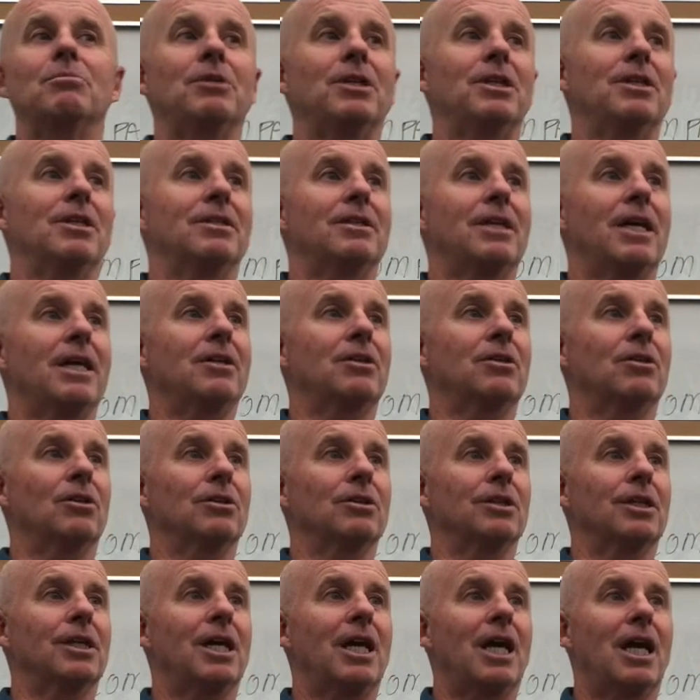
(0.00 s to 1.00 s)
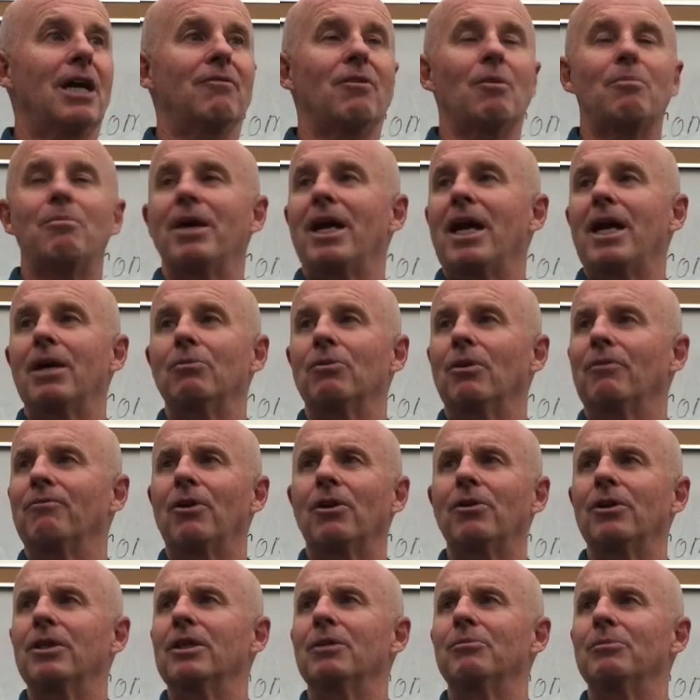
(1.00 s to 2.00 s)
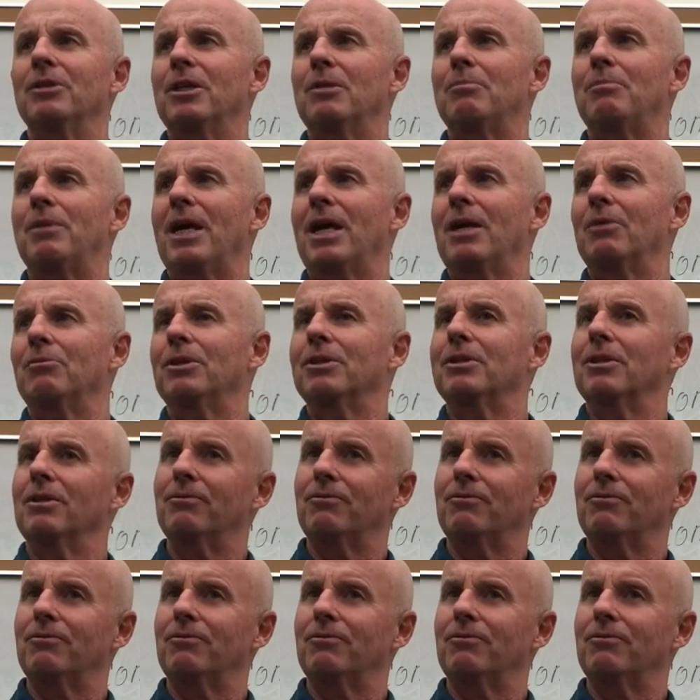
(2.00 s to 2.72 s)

be that they could only have a very limited bandwidth.